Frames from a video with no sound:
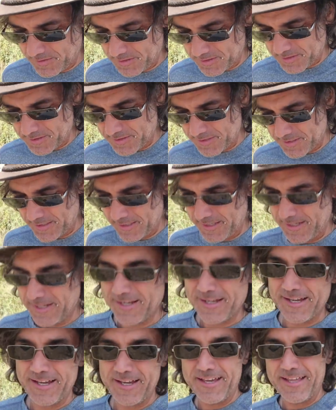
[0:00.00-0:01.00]
This is,
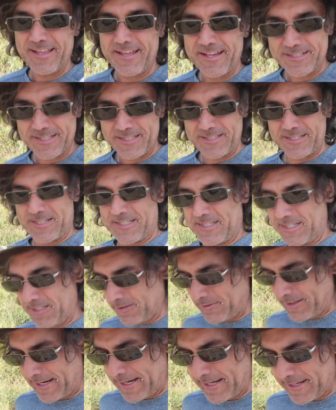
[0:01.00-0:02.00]
this is
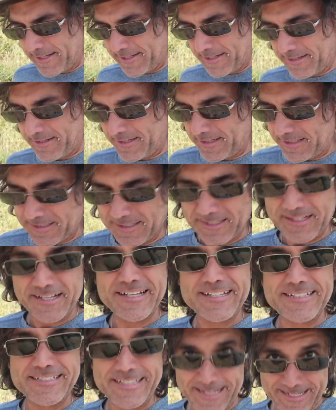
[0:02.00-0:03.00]
exhilarating,
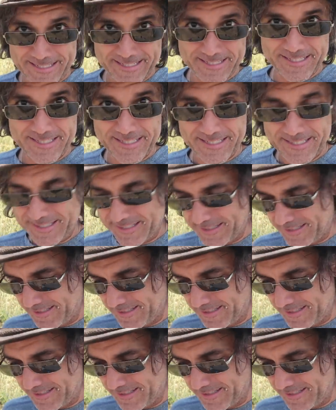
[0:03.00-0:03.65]
yes.